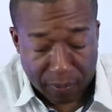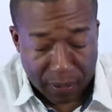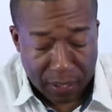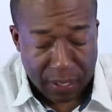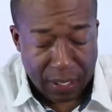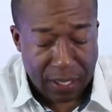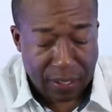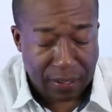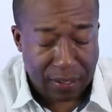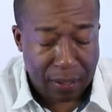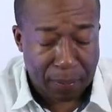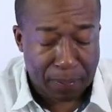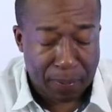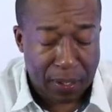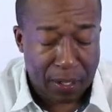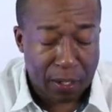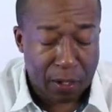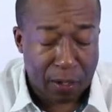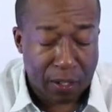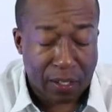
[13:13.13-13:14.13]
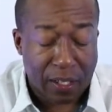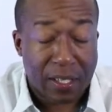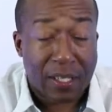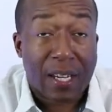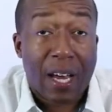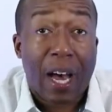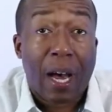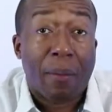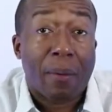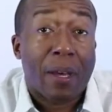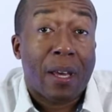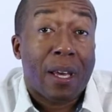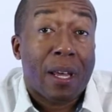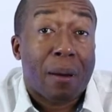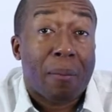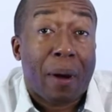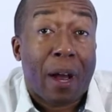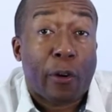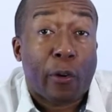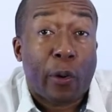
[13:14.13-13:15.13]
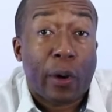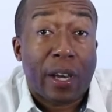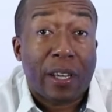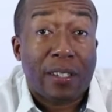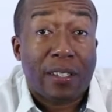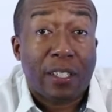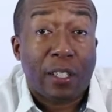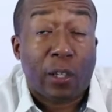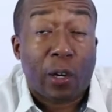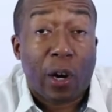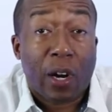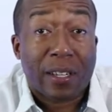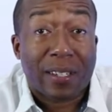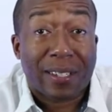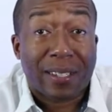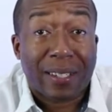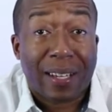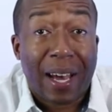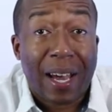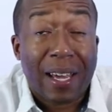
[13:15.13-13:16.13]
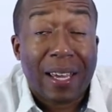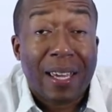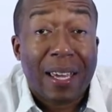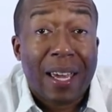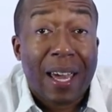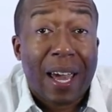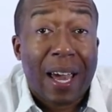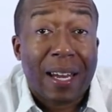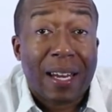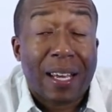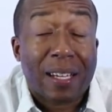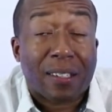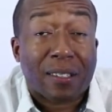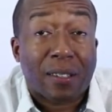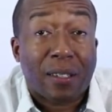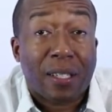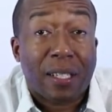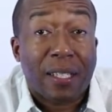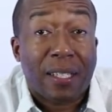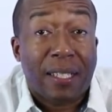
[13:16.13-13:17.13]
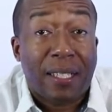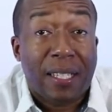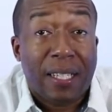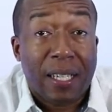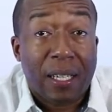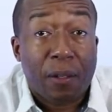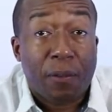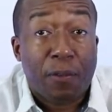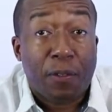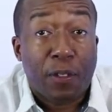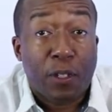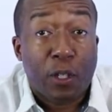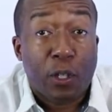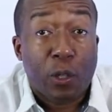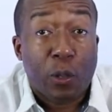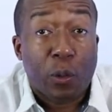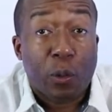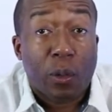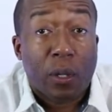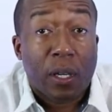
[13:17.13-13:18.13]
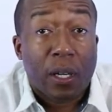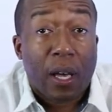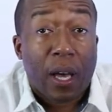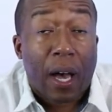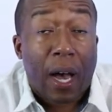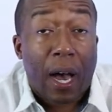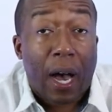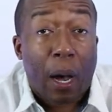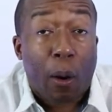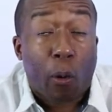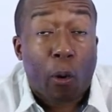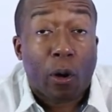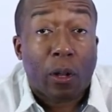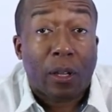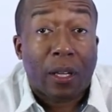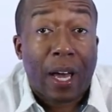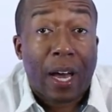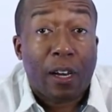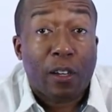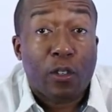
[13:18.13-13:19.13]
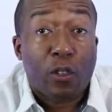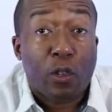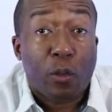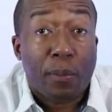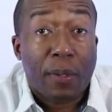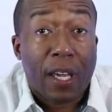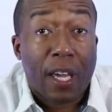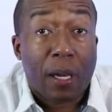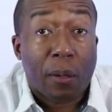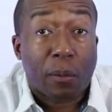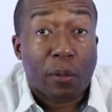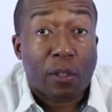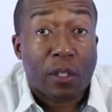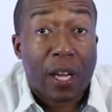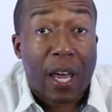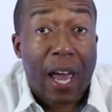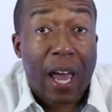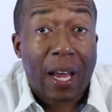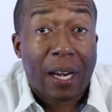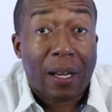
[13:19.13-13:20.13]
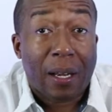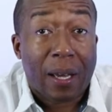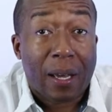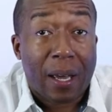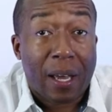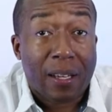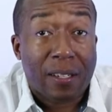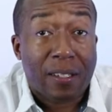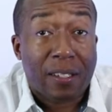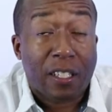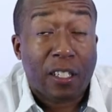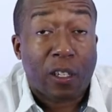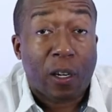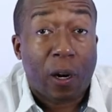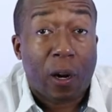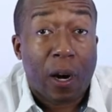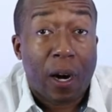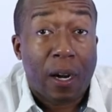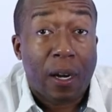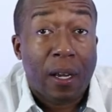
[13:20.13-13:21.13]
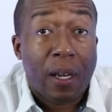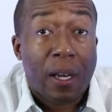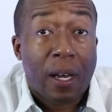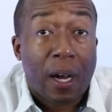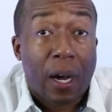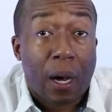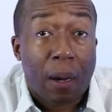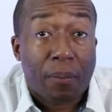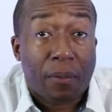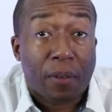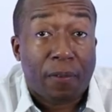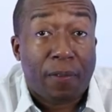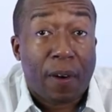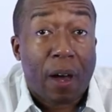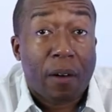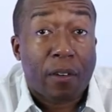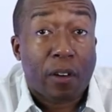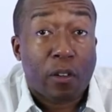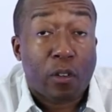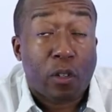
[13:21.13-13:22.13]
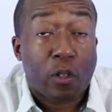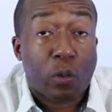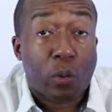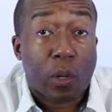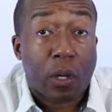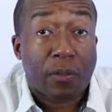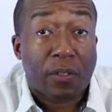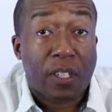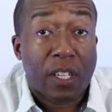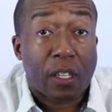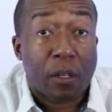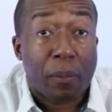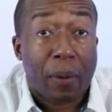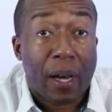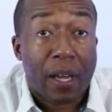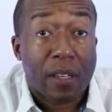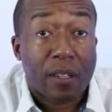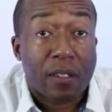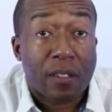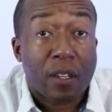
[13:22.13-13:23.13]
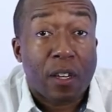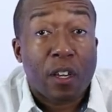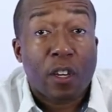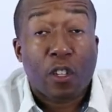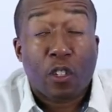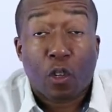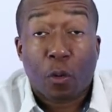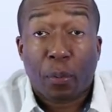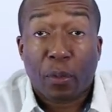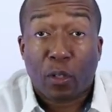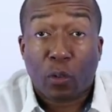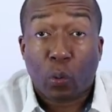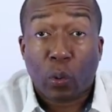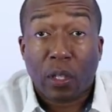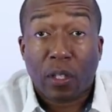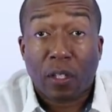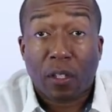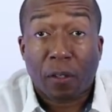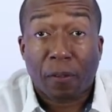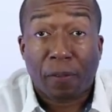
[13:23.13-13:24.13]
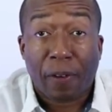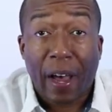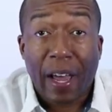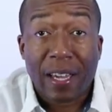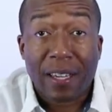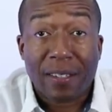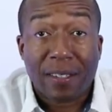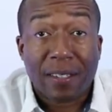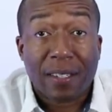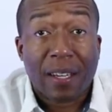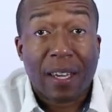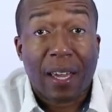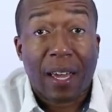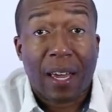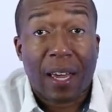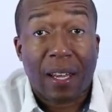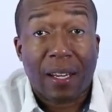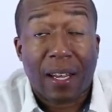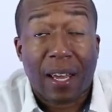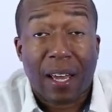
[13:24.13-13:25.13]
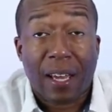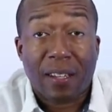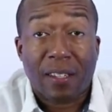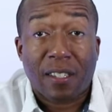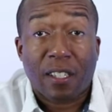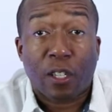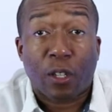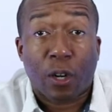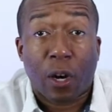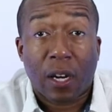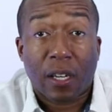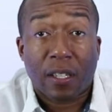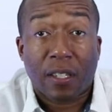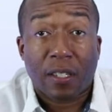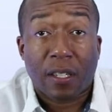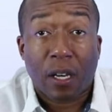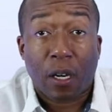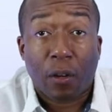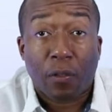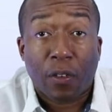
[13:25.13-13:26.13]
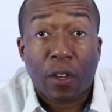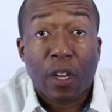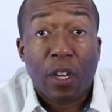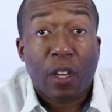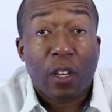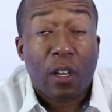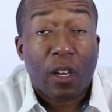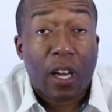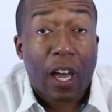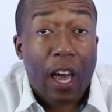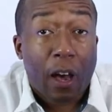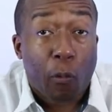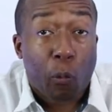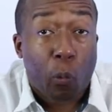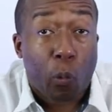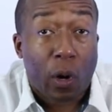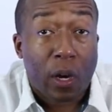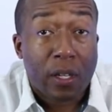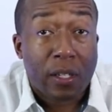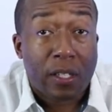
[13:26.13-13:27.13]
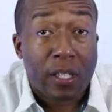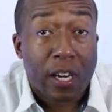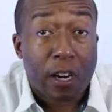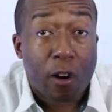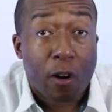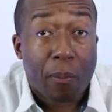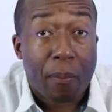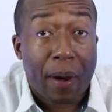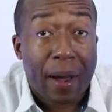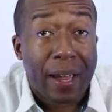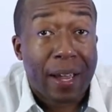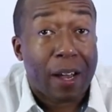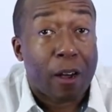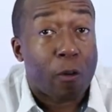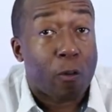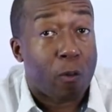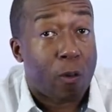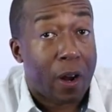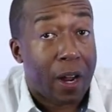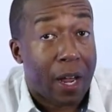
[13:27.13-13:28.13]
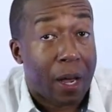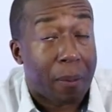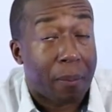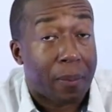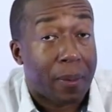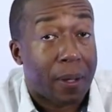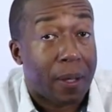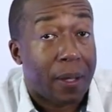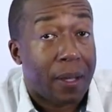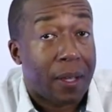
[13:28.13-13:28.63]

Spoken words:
and that's up here at the top, micro SD card slot, and that's going to give you or allow you to be able to add an SD card up to 512 gigabytes. So between the device and the SD card itself, you can have 1 terabyte of RAM.